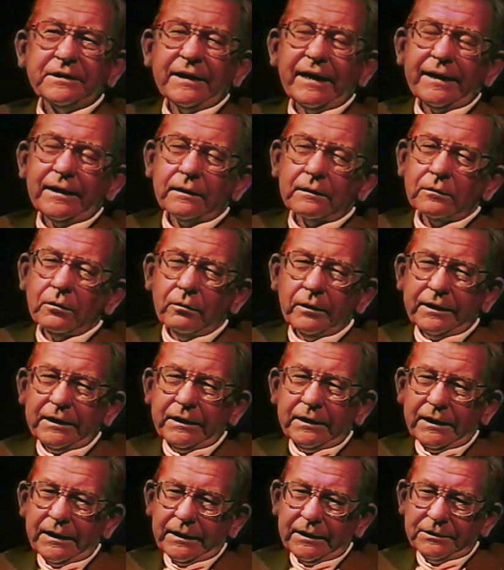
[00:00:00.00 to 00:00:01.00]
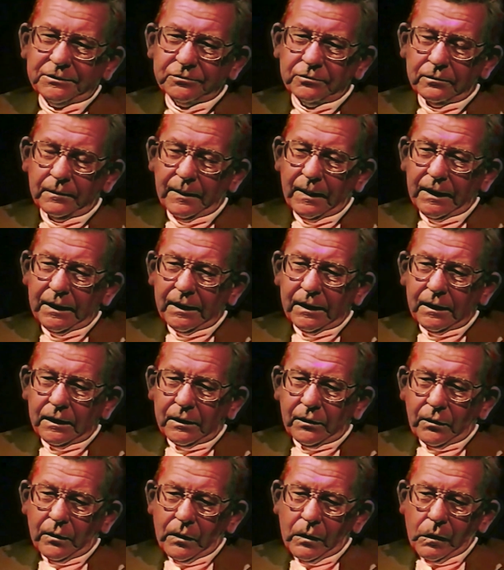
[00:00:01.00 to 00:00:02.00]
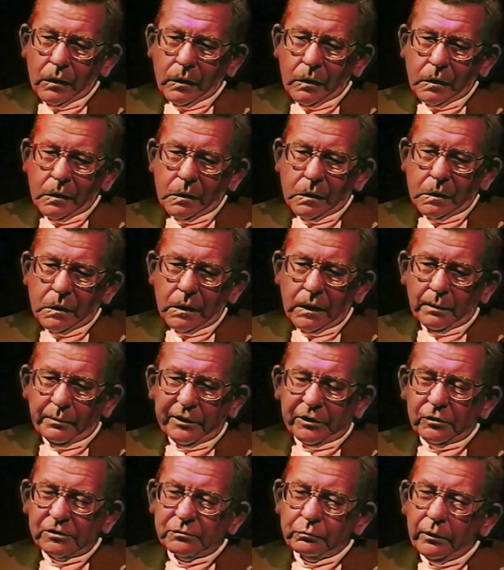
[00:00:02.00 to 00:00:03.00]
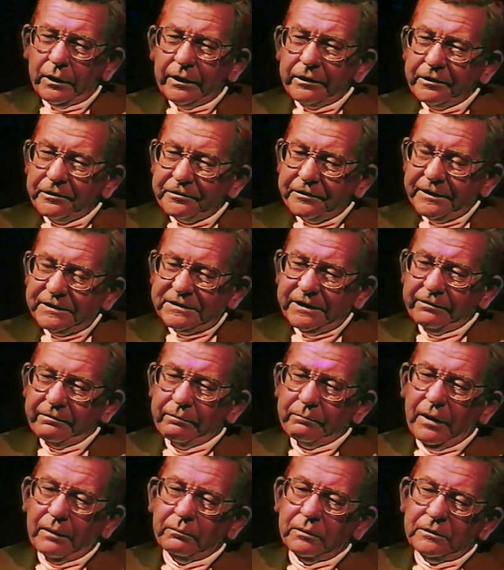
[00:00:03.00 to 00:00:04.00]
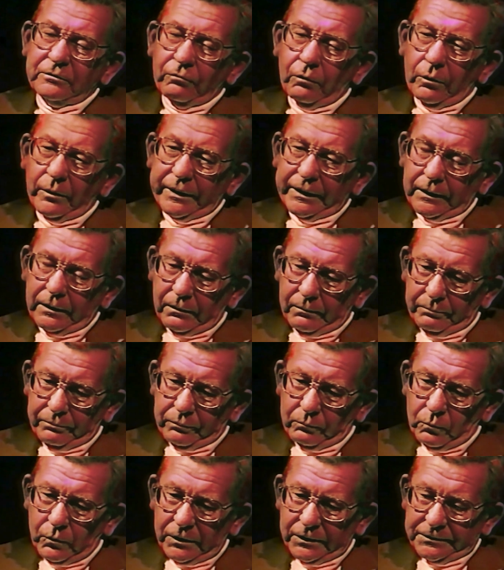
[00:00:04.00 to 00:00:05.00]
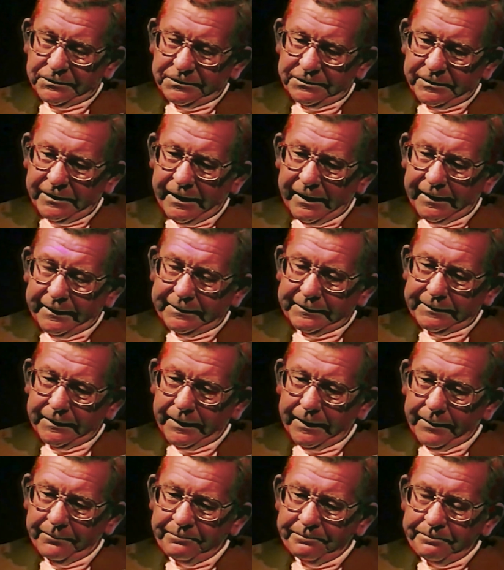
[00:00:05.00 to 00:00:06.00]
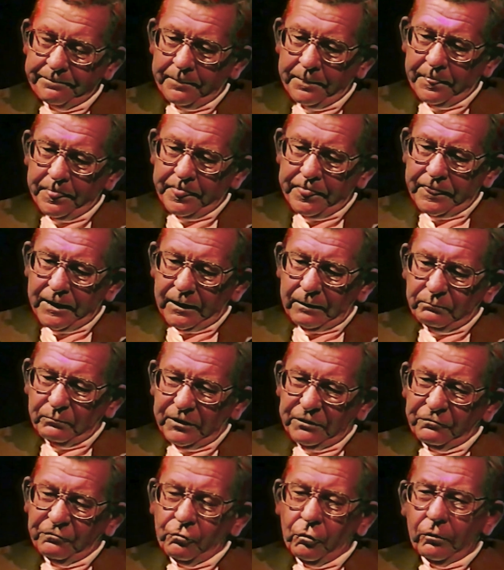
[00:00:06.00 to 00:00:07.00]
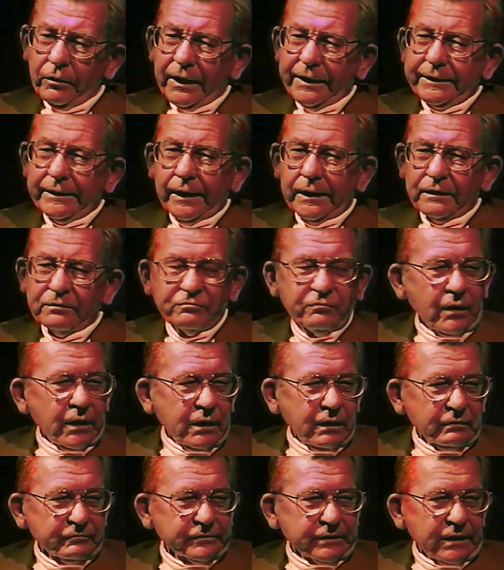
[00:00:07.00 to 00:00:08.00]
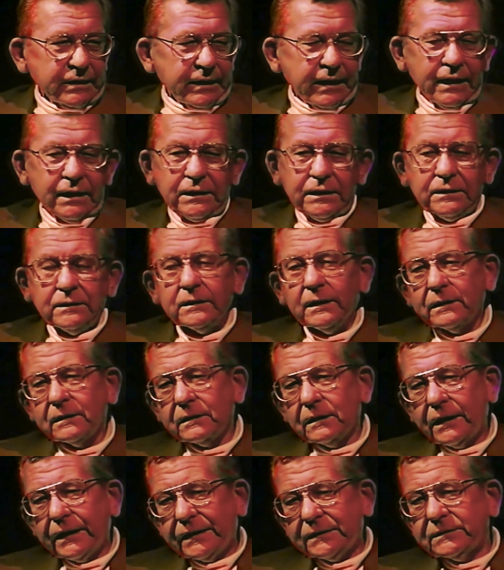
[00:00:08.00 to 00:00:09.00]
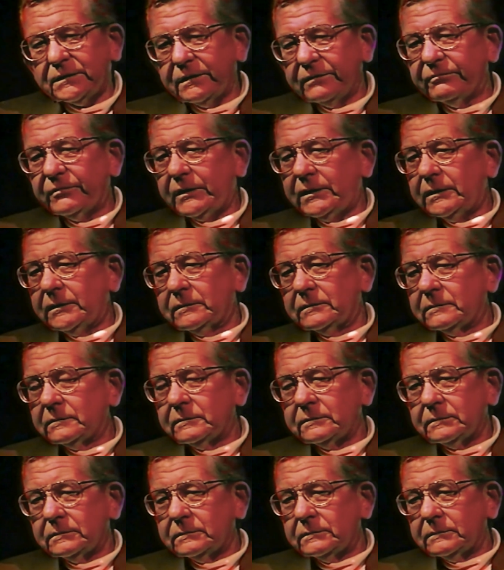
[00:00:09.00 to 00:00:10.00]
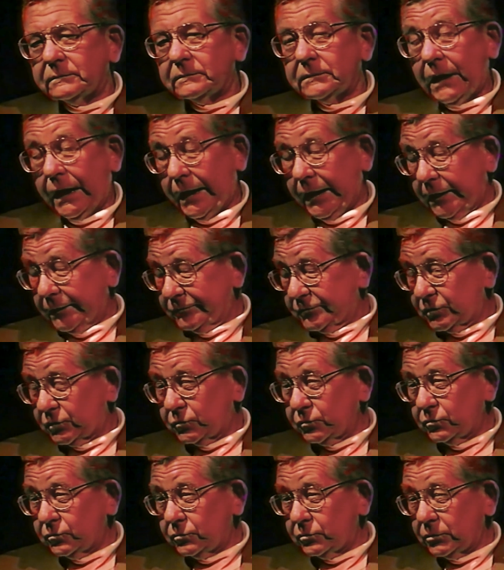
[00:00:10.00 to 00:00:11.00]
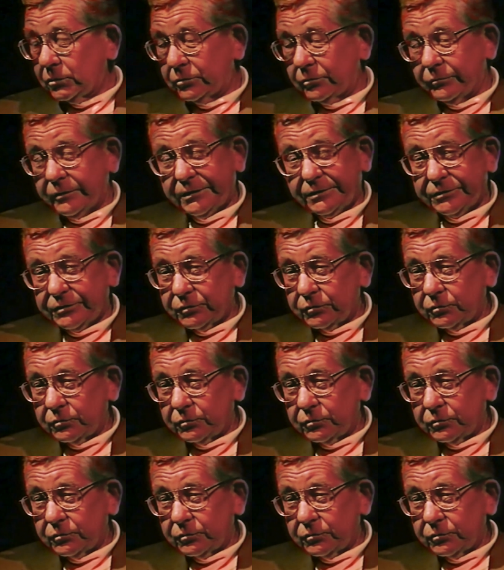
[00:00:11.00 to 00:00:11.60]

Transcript: I must have had a guardian angel, because one of the things I remember growing up was that before I got involved in any activity, out of school